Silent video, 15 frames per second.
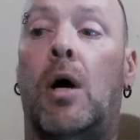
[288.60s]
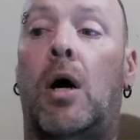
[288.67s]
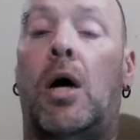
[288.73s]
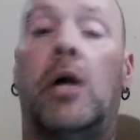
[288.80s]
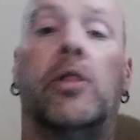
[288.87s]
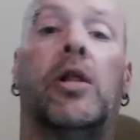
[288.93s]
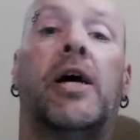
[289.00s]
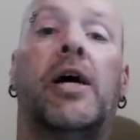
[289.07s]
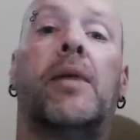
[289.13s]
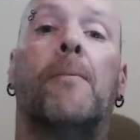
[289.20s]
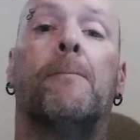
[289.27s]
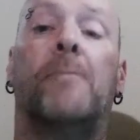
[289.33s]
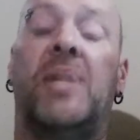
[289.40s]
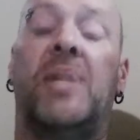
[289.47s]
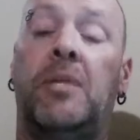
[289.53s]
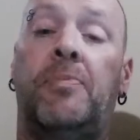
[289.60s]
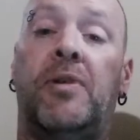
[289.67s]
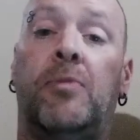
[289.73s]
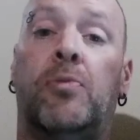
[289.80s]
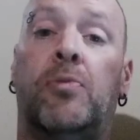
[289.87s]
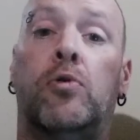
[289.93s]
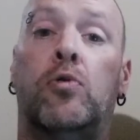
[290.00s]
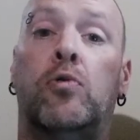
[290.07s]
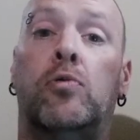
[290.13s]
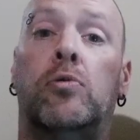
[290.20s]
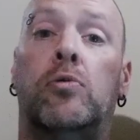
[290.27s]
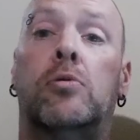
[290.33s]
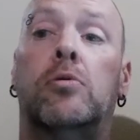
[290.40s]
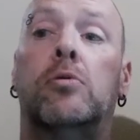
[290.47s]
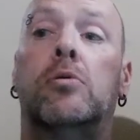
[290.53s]
unlike many people who
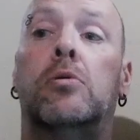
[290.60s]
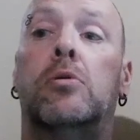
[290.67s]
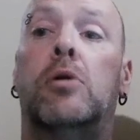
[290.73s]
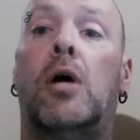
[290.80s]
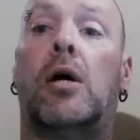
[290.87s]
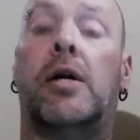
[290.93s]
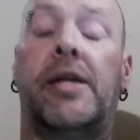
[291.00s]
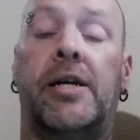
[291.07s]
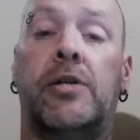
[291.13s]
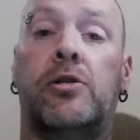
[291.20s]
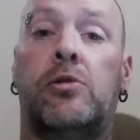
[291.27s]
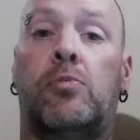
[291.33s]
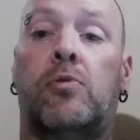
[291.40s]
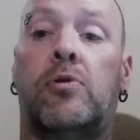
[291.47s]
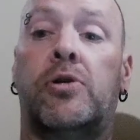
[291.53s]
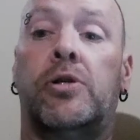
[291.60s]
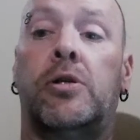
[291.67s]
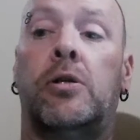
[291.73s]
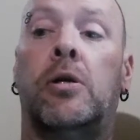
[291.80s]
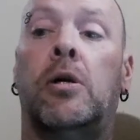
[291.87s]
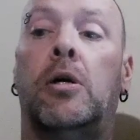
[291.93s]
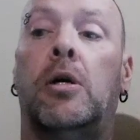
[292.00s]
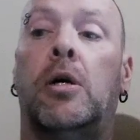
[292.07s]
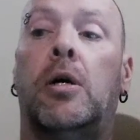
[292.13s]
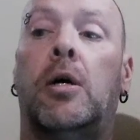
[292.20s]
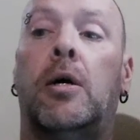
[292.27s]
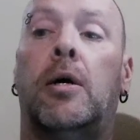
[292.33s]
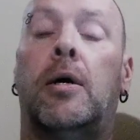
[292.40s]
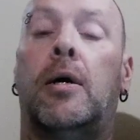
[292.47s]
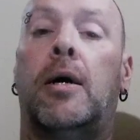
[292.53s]
are against abortion,
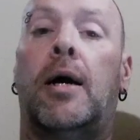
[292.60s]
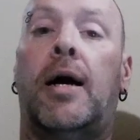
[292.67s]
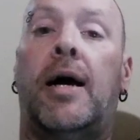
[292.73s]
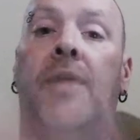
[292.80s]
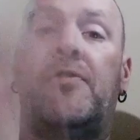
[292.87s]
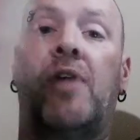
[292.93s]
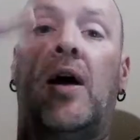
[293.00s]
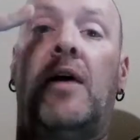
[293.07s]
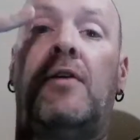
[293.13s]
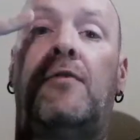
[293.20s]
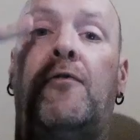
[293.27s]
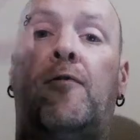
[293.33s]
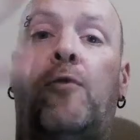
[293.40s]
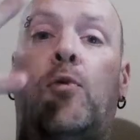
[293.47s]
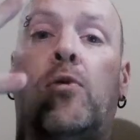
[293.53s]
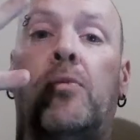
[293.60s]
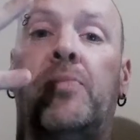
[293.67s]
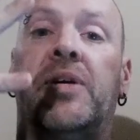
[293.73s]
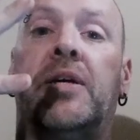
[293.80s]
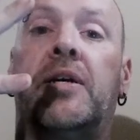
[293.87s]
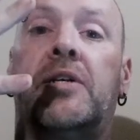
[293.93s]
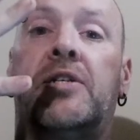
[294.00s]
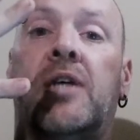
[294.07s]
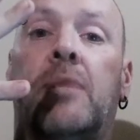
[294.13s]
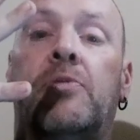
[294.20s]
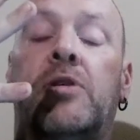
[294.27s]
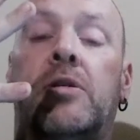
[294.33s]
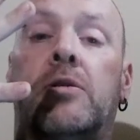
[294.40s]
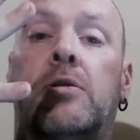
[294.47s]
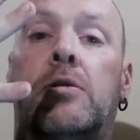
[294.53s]
I've got 4 big
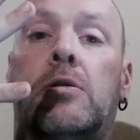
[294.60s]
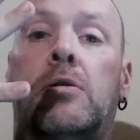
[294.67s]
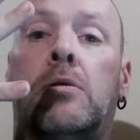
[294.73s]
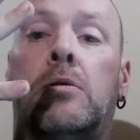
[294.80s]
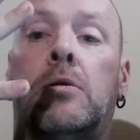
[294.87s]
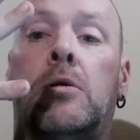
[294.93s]
exceptions.